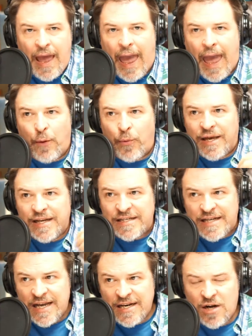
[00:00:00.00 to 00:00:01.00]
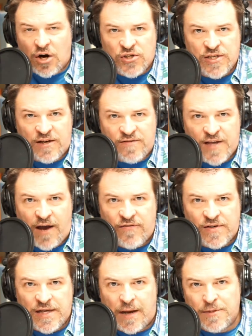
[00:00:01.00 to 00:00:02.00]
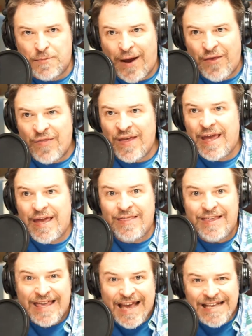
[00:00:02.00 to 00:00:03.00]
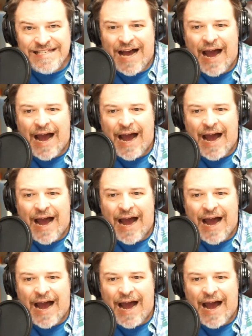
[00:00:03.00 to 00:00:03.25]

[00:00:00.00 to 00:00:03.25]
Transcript: And we content ourselves oftentimes by thinking, yes,